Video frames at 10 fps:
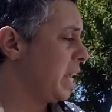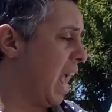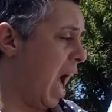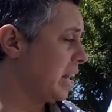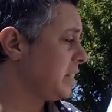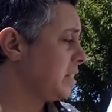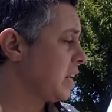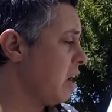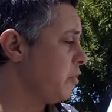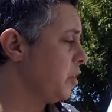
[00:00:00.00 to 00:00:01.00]
The cat is
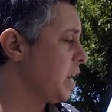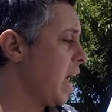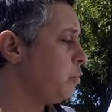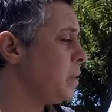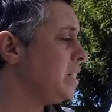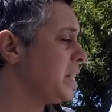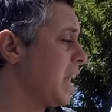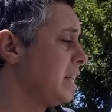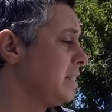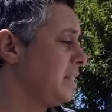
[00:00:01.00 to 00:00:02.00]
covered, and we
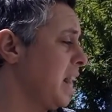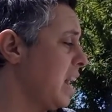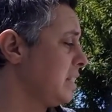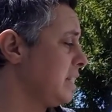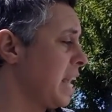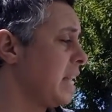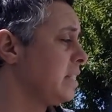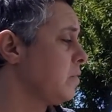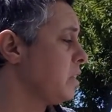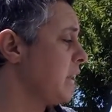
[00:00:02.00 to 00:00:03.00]
dance the last
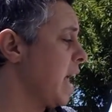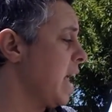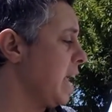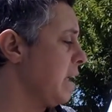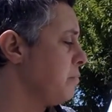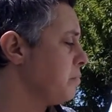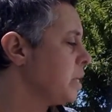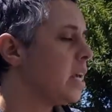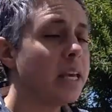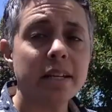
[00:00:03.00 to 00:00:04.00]
dance of the day.
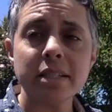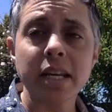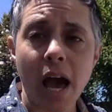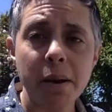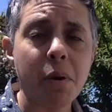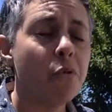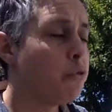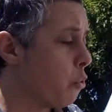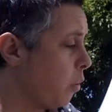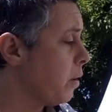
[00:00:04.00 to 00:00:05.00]
It is time
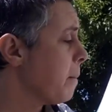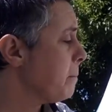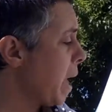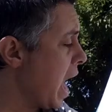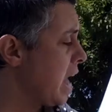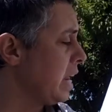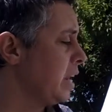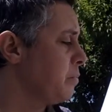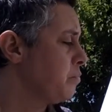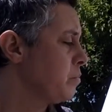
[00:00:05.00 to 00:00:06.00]
for bed,
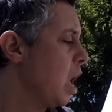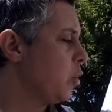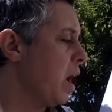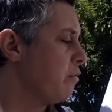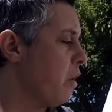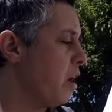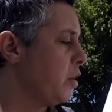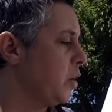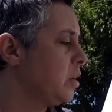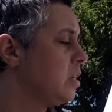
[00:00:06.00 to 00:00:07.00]

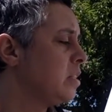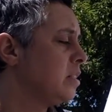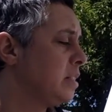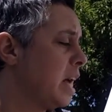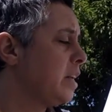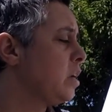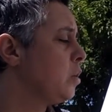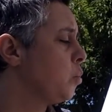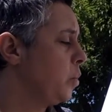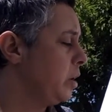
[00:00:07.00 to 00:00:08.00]
Grandfather said
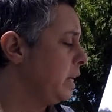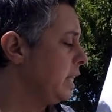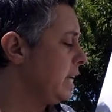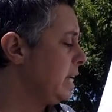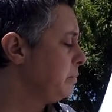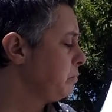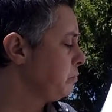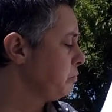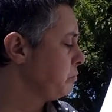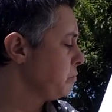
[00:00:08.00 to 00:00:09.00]
wearily.
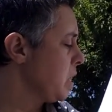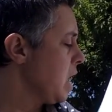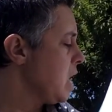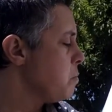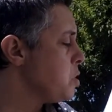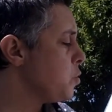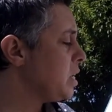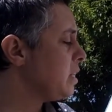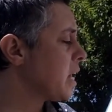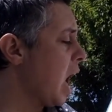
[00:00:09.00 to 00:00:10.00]

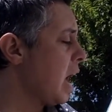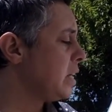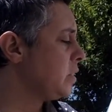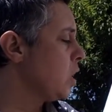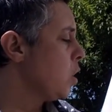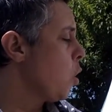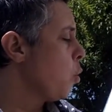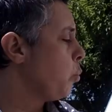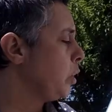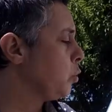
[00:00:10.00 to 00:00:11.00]
Miyuki's eyes
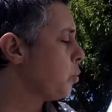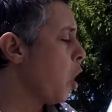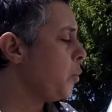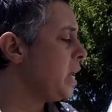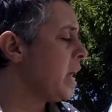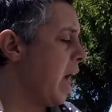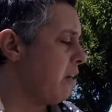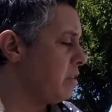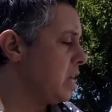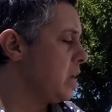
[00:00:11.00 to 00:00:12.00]
were growing
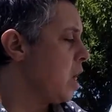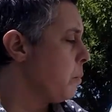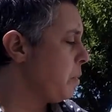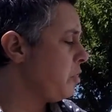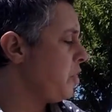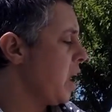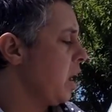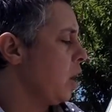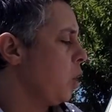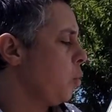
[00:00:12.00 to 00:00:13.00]
heavy, but
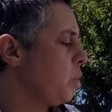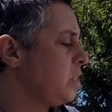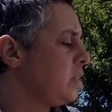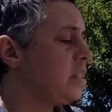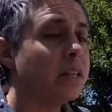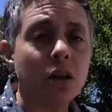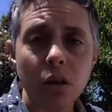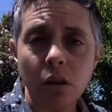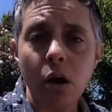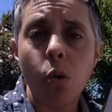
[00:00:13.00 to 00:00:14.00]
there was
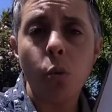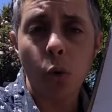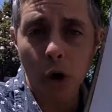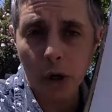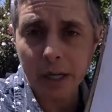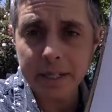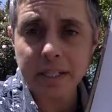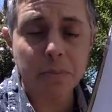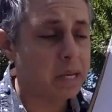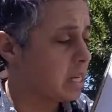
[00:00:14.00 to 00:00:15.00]
still work
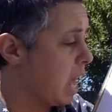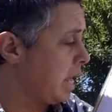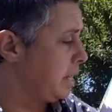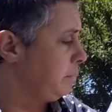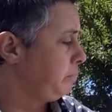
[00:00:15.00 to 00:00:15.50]
to be done.